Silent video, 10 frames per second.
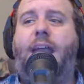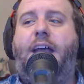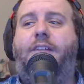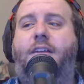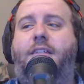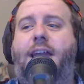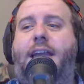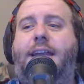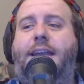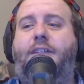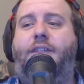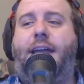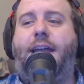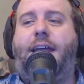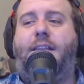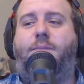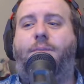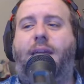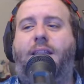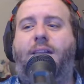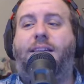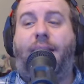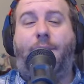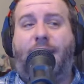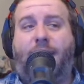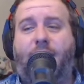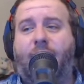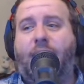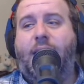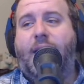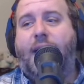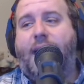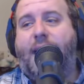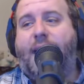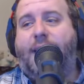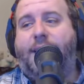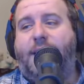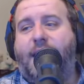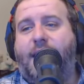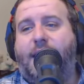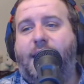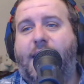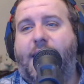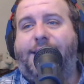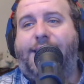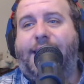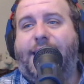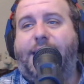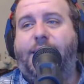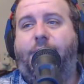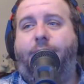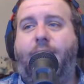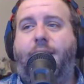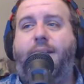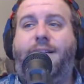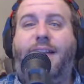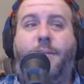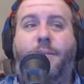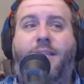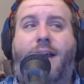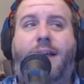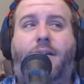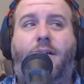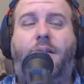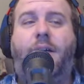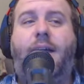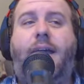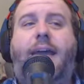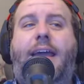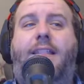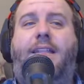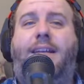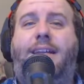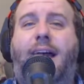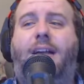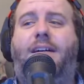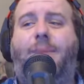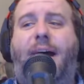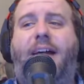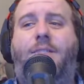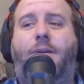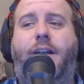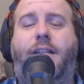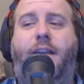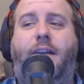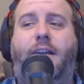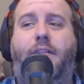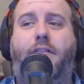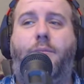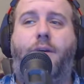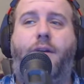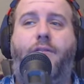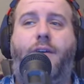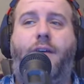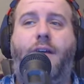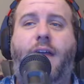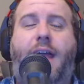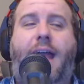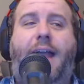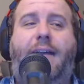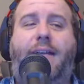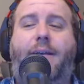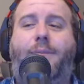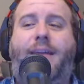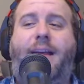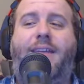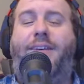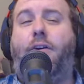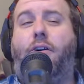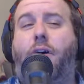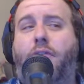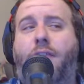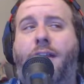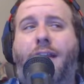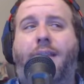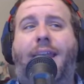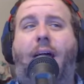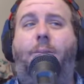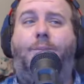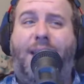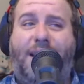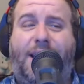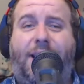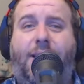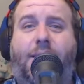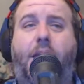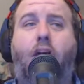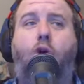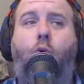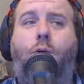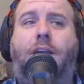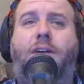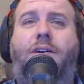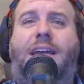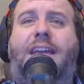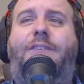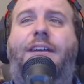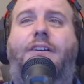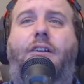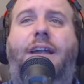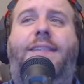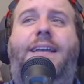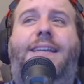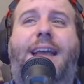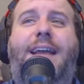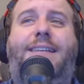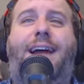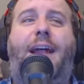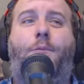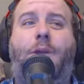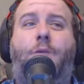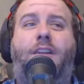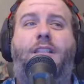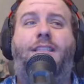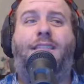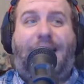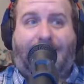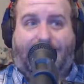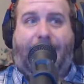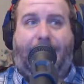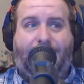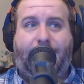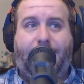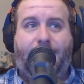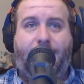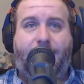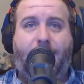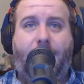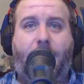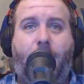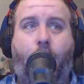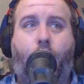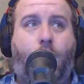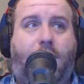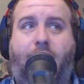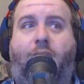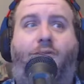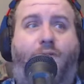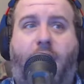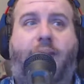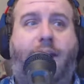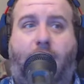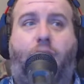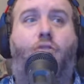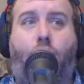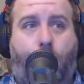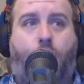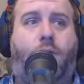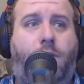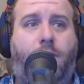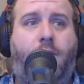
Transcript: They're saying that it's dimming and that at the end of this dim cycle, it's entirely possible that it's going to go supernova. And because of how close it is and how big it is, even during the daytime, we would see that, which is fucking cool.